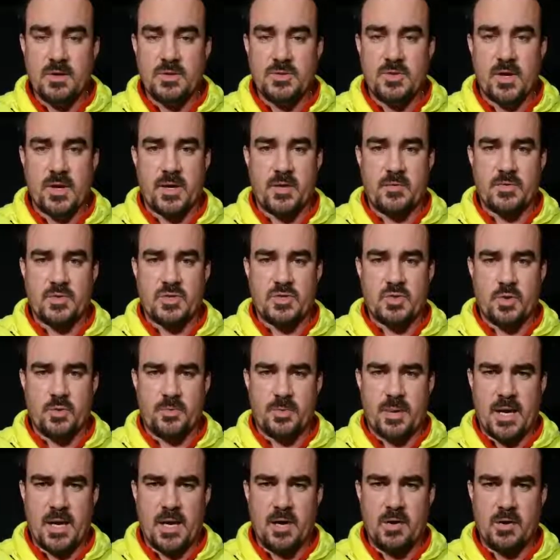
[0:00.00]
trying to restore
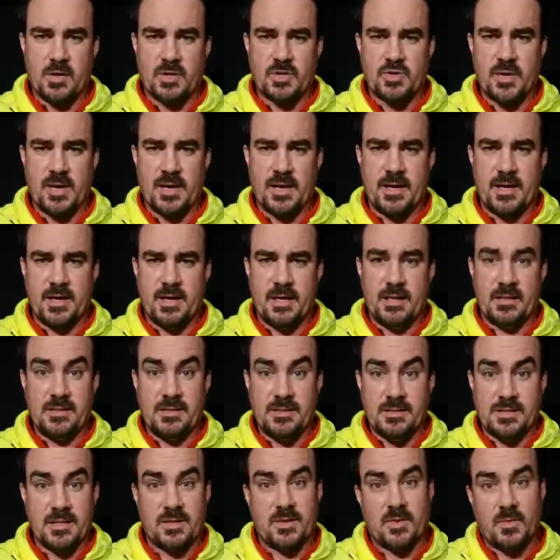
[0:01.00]
power, trying to at
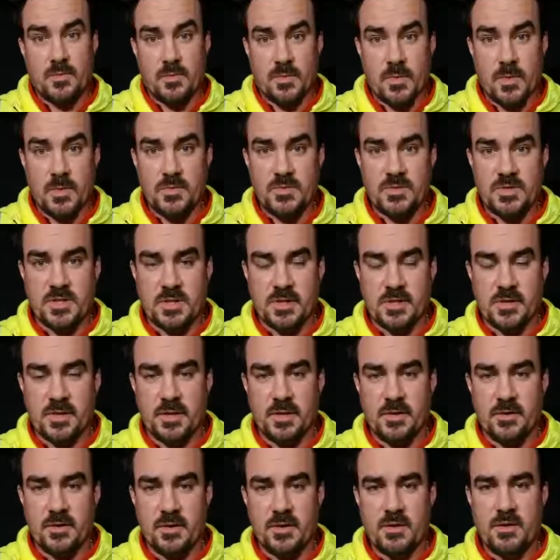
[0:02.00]
least get the roads
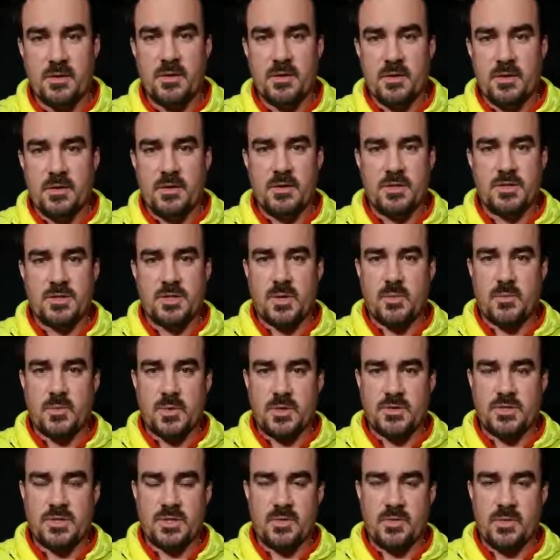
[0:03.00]
cleared. There's some
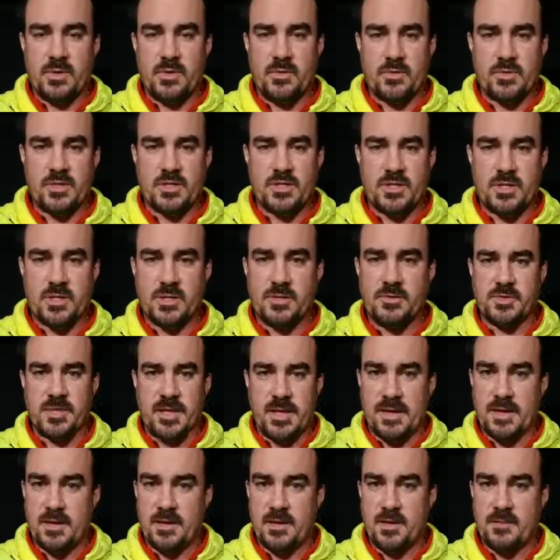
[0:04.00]
roads that only were just
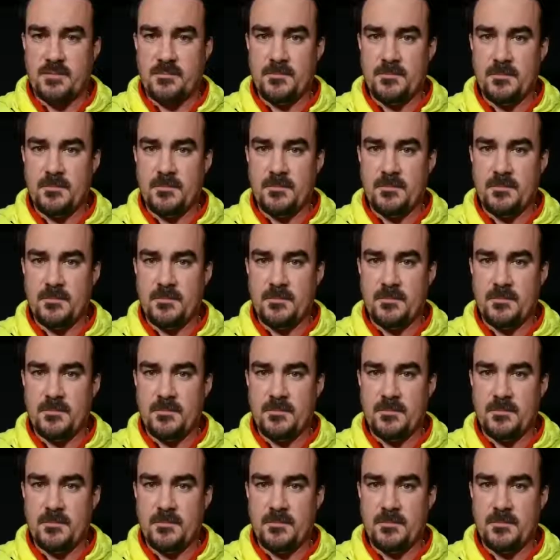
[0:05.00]
today.